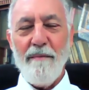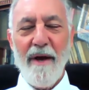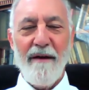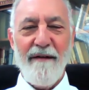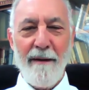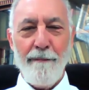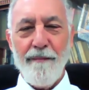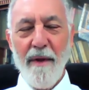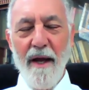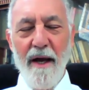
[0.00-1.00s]
big event.
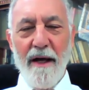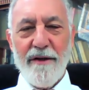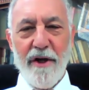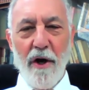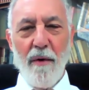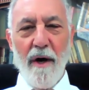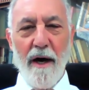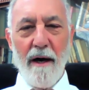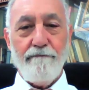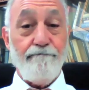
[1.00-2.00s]

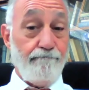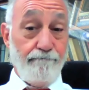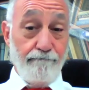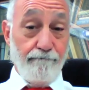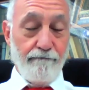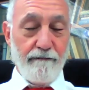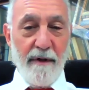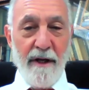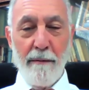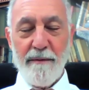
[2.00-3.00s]
So
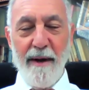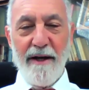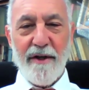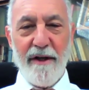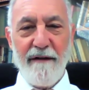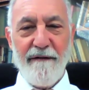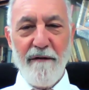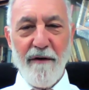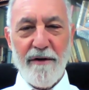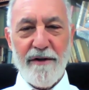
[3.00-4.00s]
it was basically a
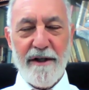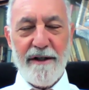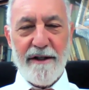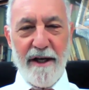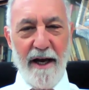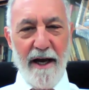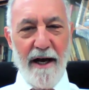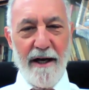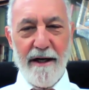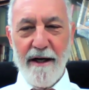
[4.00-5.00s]
few verses,
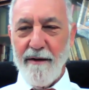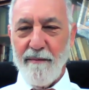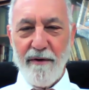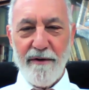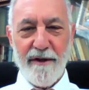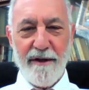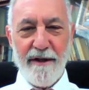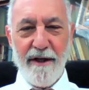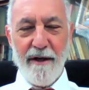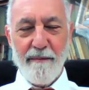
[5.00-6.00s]
and
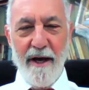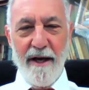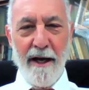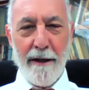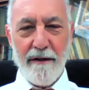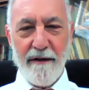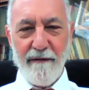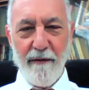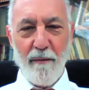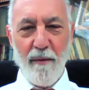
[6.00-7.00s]
the young man handled it
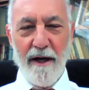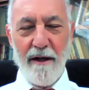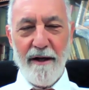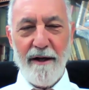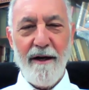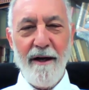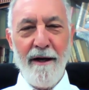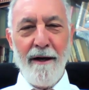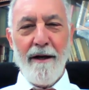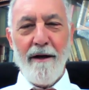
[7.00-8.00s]
very well, and
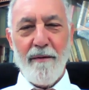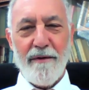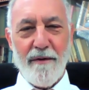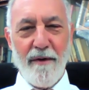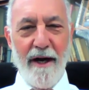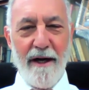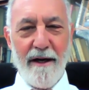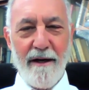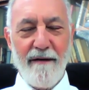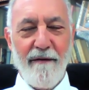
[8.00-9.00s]
it was great
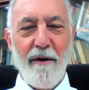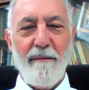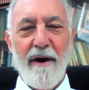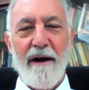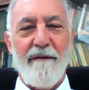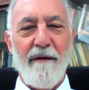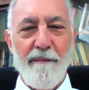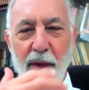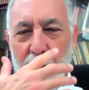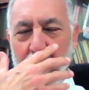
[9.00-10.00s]
and very proud of them.
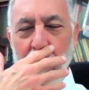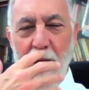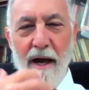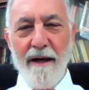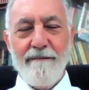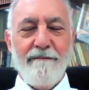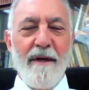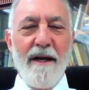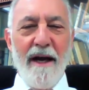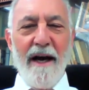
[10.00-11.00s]

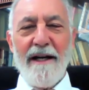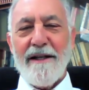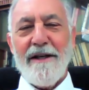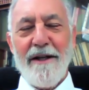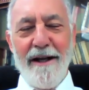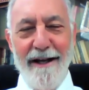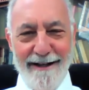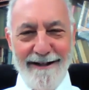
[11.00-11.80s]
Additionally,